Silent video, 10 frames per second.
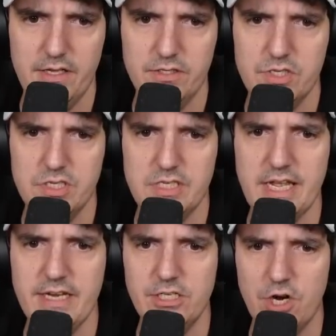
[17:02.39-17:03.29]

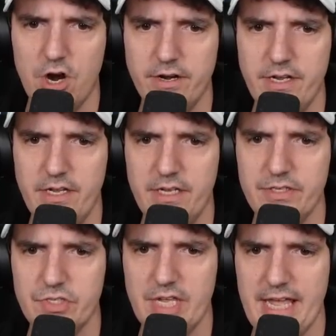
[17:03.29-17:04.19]
Steady targeting
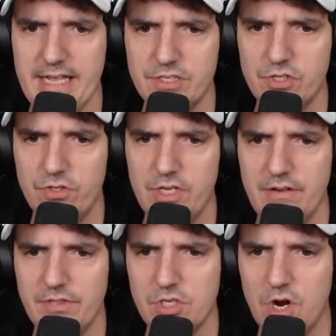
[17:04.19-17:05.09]
is canceled
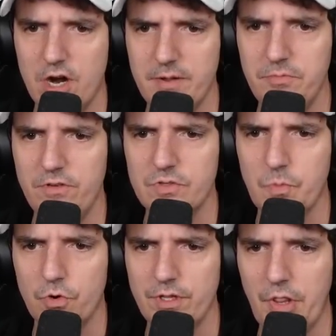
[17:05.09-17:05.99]
if the target moves
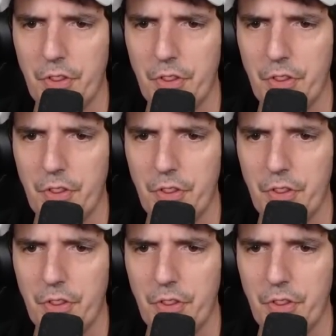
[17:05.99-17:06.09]
more than